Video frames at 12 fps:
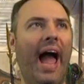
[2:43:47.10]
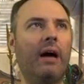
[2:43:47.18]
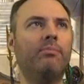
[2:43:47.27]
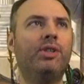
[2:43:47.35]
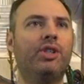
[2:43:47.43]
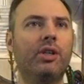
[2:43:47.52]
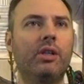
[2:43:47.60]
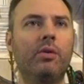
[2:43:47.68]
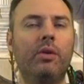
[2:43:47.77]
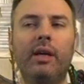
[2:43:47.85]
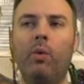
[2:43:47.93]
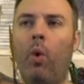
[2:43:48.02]

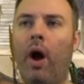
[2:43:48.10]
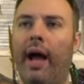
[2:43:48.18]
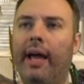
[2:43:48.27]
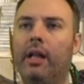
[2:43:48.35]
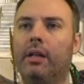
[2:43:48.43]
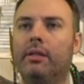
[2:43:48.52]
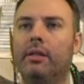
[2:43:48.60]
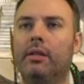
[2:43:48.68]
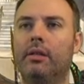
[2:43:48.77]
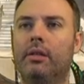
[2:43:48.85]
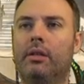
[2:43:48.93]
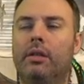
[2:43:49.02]
Absolutely wild.
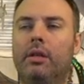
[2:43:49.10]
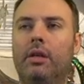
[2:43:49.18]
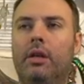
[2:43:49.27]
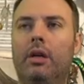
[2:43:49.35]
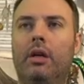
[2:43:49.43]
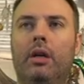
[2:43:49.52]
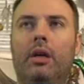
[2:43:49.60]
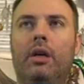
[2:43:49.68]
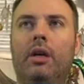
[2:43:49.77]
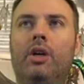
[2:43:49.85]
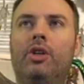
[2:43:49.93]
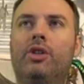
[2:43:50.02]

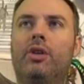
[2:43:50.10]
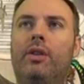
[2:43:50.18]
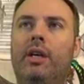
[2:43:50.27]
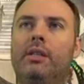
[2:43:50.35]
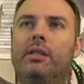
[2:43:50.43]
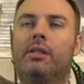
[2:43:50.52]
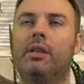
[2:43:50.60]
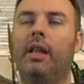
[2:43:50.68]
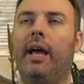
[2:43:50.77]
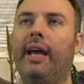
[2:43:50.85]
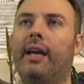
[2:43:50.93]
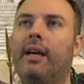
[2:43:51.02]
So this,
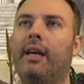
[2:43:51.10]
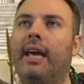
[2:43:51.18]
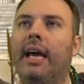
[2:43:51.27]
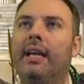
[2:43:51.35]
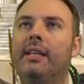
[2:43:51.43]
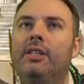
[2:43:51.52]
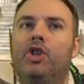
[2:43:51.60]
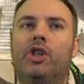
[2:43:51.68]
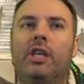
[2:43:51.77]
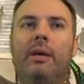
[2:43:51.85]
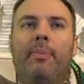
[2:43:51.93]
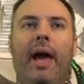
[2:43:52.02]
like, can
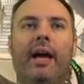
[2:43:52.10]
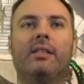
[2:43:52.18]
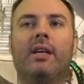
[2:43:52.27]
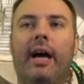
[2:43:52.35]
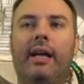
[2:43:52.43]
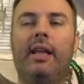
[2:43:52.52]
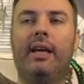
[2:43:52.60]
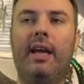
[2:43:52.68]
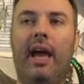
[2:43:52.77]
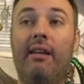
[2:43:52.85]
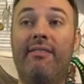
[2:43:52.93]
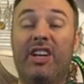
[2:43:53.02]
just keep
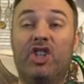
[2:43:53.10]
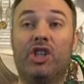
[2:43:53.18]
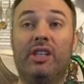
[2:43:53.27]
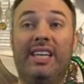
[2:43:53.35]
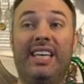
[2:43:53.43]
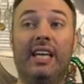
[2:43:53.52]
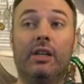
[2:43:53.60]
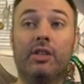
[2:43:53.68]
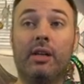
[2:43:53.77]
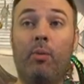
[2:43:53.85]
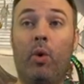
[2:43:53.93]
exiling and eventually kill